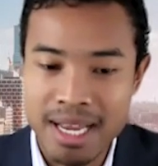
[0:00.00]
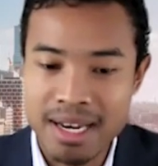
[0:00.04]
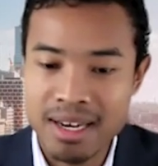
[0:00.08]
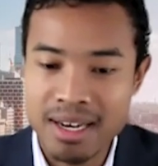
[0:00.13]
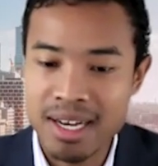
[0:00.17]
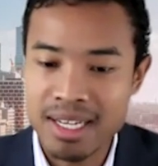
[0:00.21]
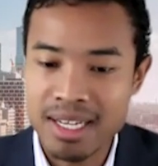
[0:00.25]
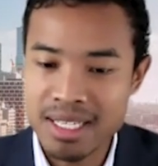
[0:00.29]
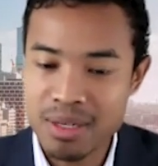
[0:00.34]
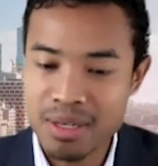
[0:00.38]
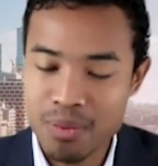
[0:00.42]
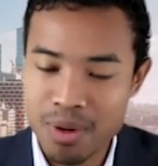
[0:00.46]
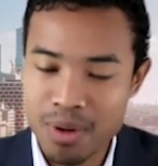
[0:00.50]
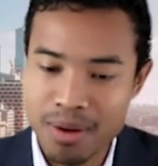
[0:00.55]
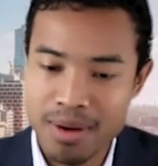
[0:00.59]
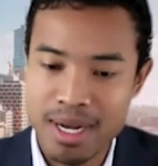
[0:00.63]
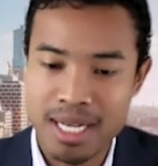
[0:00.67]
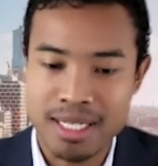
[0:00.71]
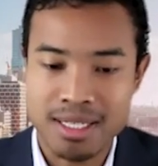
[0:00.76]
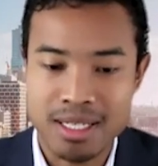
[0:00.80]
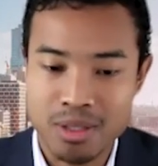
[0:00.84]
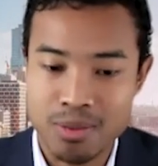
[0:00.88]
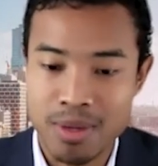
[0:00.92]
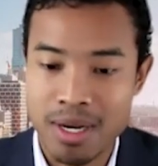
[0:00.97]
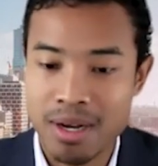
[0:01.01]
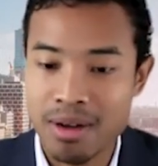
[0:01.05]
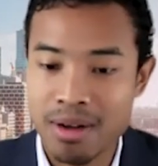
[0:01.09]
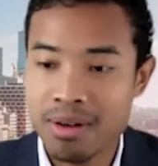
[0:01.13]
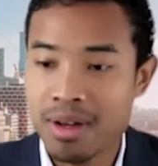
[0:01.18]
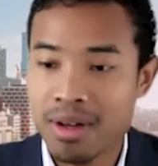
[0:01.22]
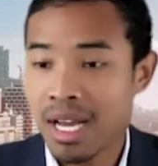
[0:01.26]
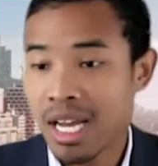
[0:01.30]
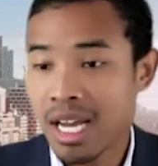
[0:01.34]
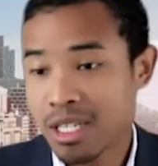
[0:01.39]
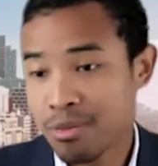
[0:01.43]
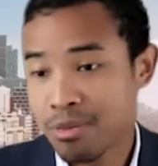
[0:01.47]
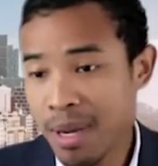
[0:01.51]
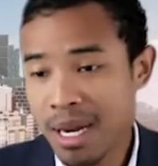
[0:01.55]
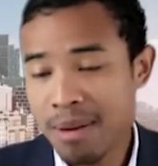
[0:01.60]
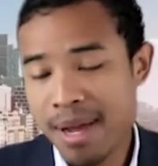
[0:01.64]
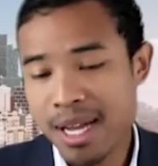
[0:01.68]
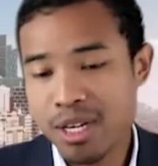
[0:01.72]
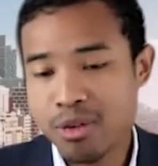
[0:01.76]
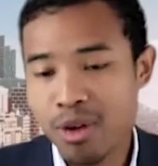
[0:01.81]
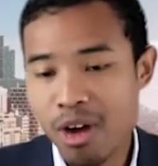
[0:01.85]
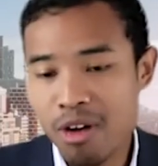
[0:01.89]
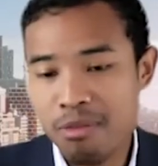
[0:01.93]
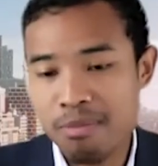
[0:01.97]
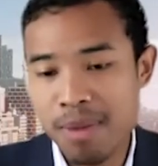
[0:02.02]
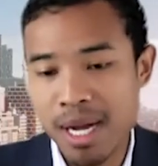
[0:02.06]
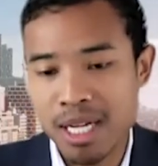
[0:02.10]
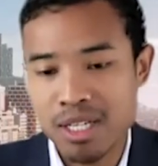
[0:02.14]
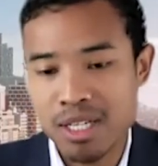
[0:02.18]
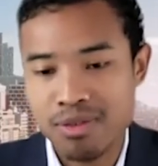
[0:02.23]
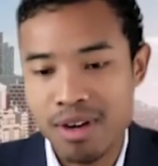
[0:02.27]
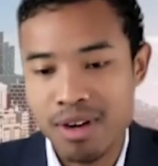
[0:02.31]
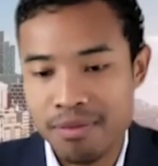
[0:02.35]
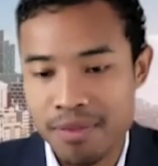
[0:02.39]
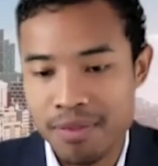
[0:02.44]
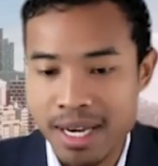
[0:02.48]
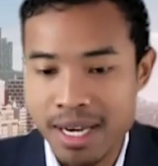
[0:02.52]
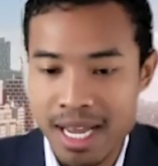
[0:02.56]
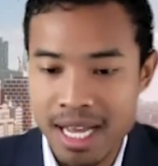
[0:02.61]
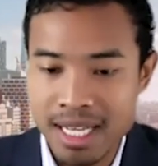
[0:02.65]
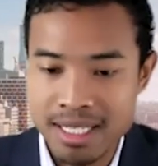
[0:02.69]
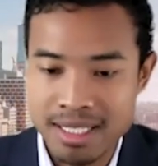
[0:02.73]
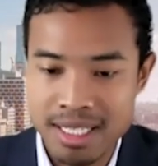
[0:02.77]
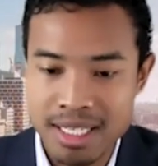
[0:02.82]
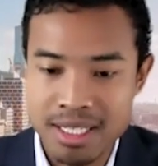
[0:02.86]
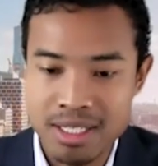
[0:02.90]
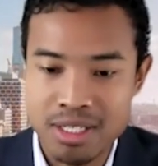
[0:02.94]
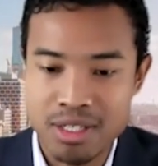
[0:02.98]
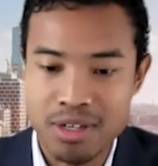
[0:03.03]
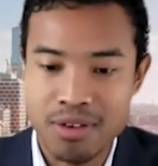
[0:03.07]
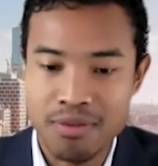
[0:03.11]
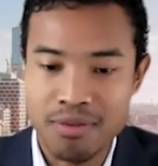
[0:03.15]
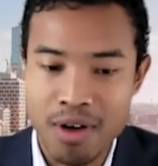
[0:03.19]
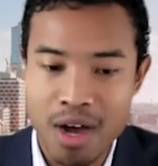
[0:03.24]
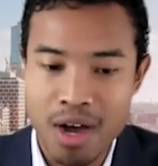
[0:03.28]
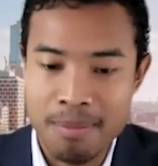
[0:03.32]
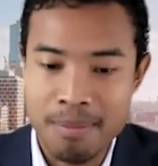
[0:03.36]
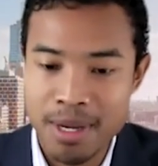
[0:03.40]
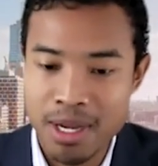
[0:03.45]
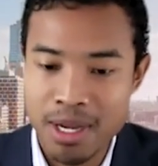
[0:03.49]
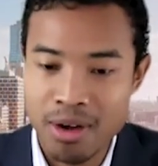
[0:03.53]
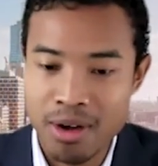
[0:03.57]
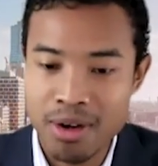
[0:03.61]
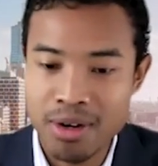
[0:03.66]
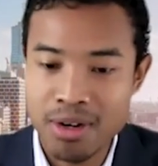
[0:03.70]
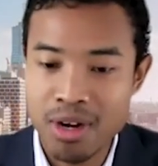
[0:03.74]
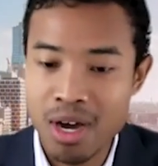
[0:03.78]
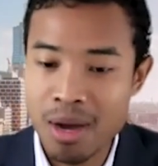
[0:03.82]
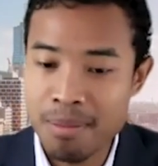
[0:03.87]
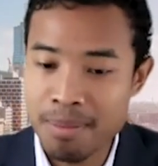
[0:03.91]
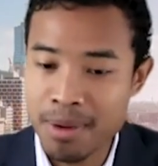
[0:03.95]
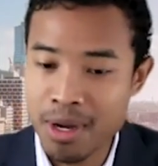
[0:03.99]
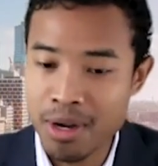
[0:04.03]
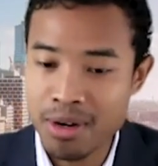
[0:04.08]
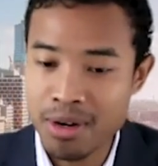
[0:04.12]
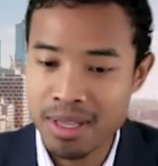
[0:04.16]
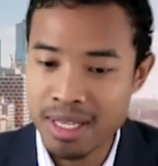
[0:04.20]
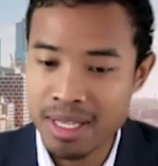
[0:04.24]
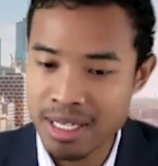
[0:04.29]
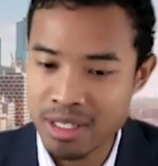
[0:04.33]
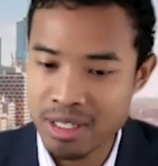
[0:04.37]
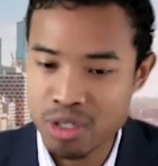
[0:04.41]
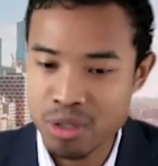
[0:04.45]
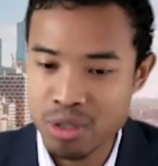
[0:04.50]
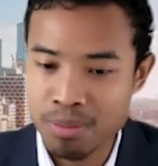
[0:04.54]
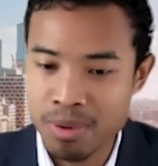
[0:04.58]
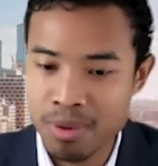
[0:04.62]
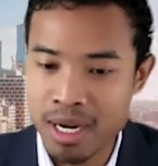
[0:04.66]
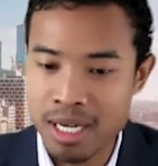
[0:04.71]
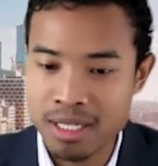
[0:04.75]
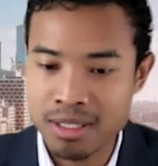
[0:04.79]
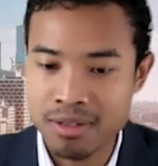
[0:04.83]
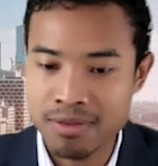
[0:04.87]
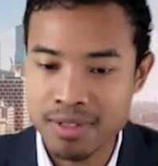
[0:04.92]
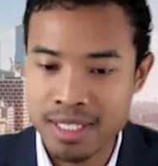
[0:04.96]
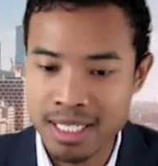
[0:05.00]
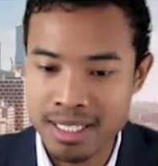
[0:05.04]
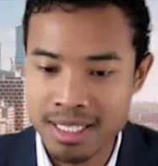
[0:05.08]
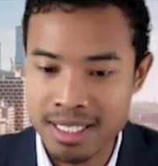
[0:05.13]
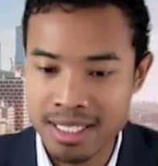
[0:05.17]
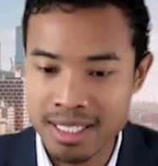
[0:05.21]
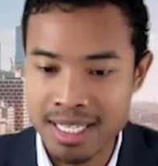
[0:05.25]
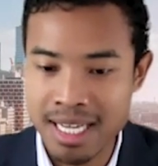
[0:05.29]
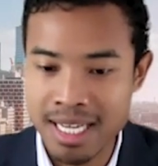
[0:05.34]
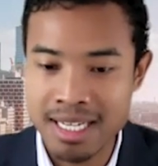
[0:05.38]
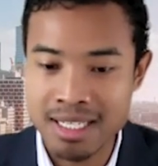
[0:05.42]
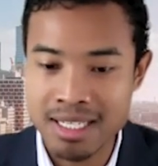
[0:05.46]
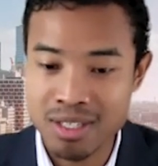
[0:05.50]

I did want to ask as well, it's been about twelve months roughly now since you've I P O'd, I P O'd at the issue price of sixty cents.